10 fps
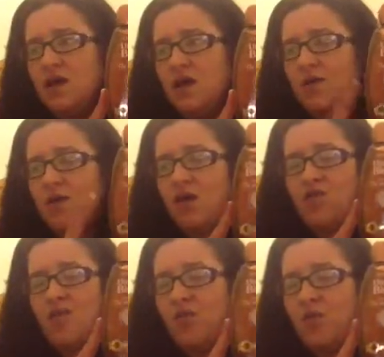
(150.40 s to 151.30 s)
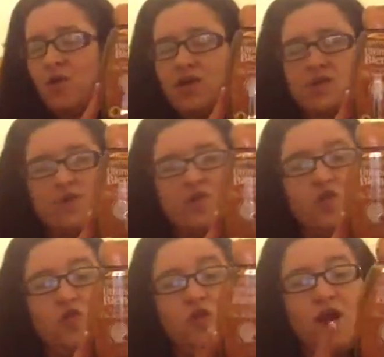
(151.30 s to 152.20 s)
I can't remember what it's
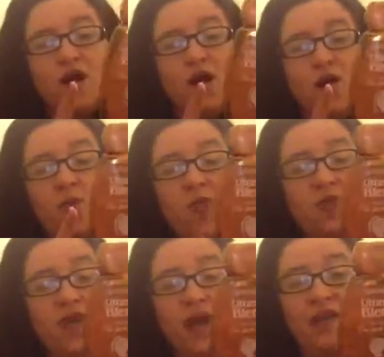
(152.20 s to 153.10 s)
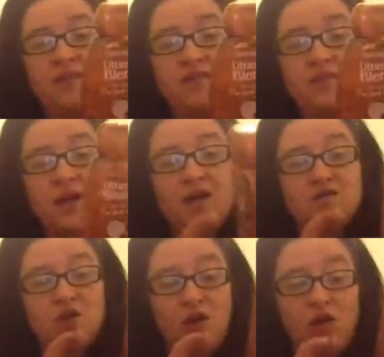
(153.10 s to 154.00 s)
for. But yeah, this
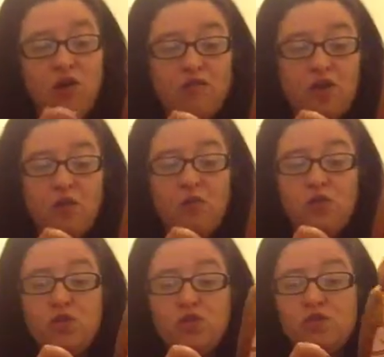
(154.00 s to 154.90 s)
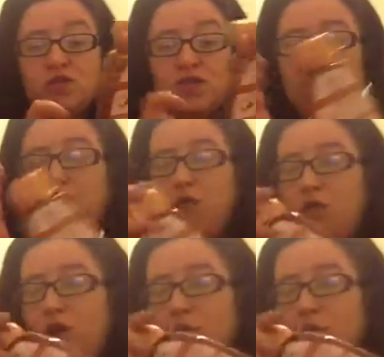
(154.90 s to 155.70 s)
smells of coconut and cocoa